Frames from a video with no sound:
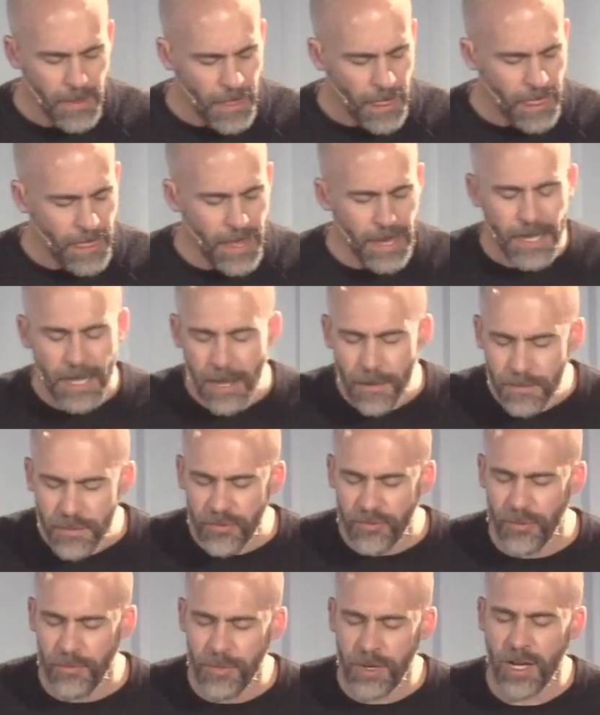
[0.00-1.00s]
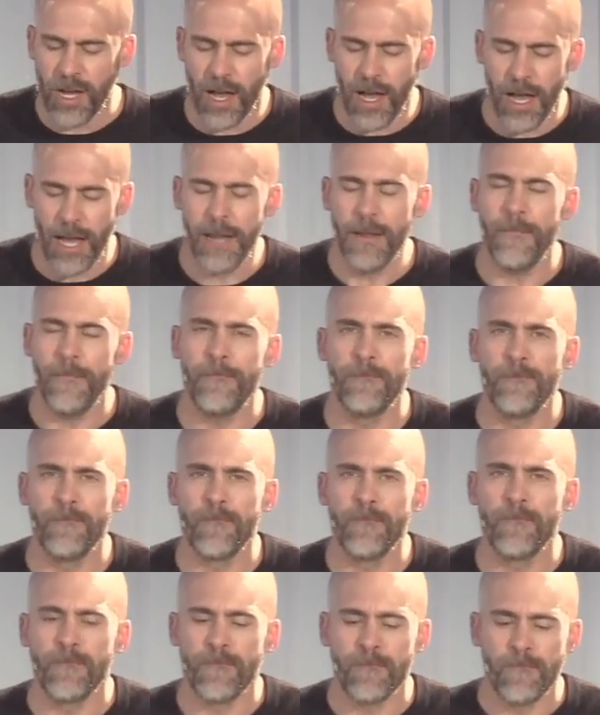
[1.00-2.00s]
that comes from God,
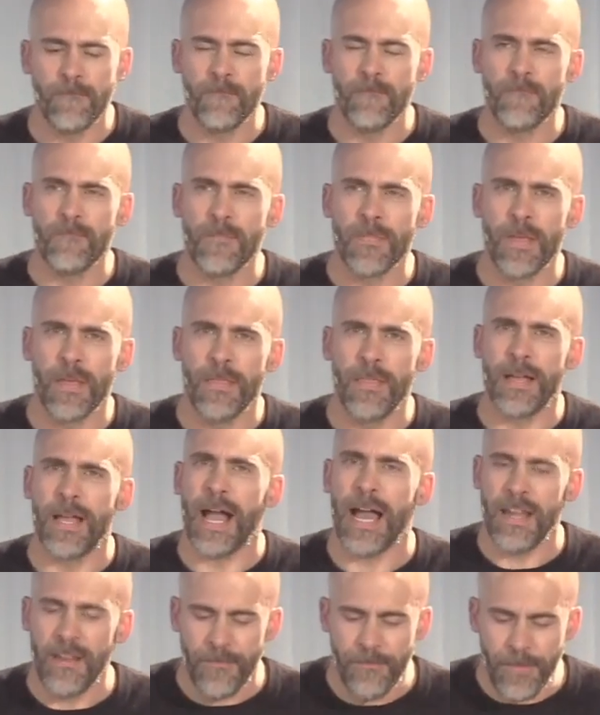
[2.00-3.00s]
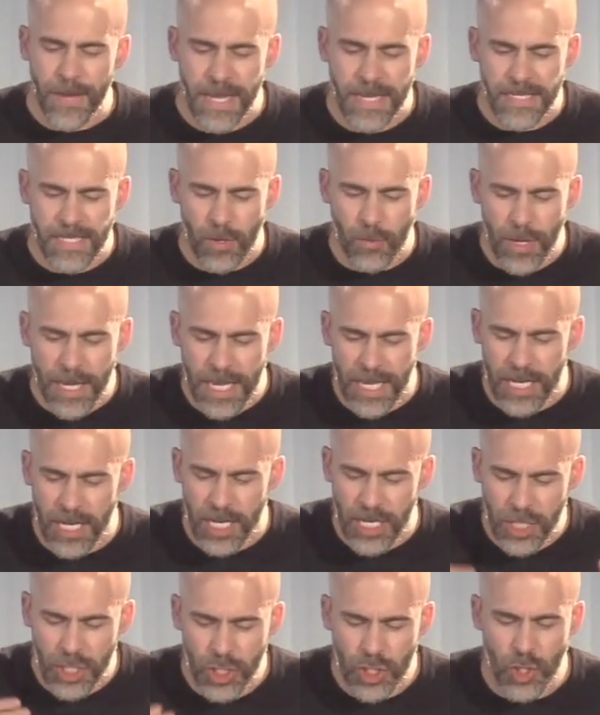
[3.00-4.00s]
the kind of peace that we get to
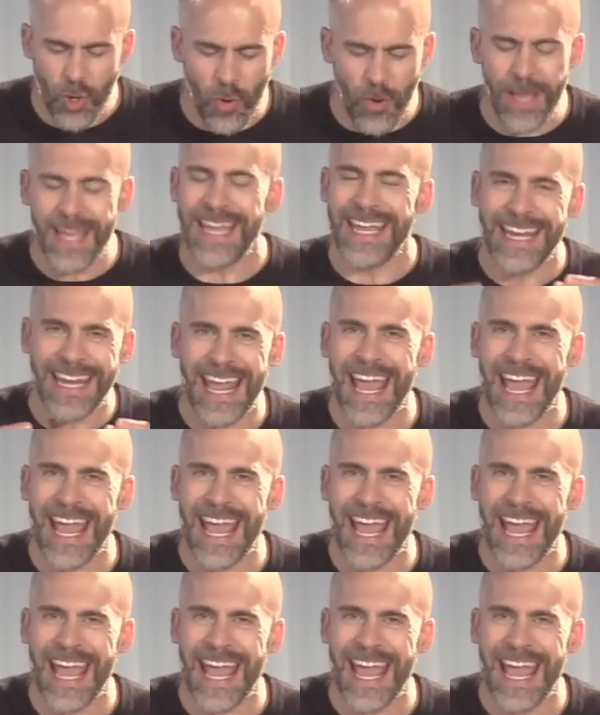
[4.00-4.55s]
enjoy in